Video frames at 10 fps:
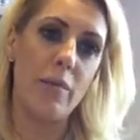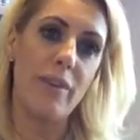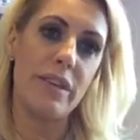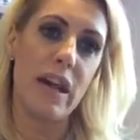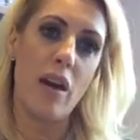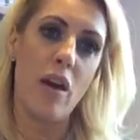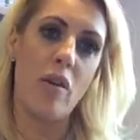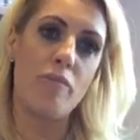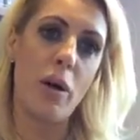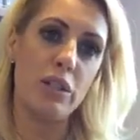whether they
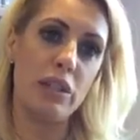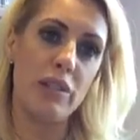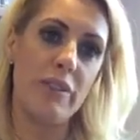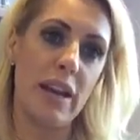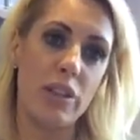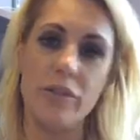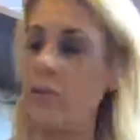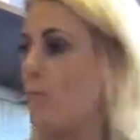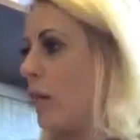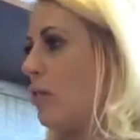are positive, negative
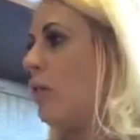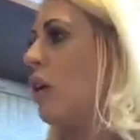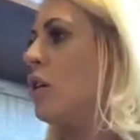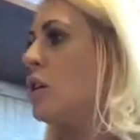or both.